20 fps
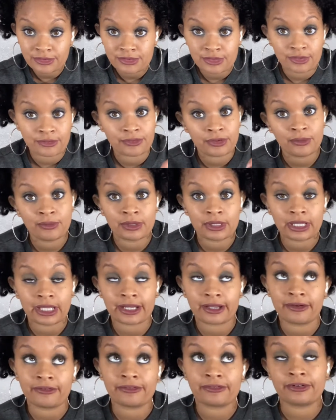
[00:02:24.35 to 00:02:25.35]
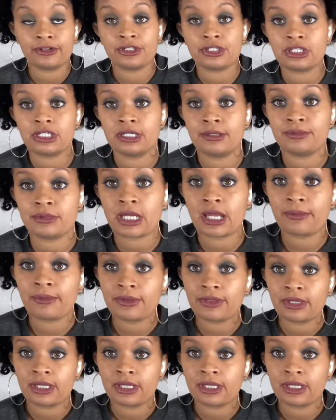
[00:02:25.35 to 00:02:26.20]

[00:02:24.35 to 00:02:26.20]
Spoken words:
So if you want like a French tip type of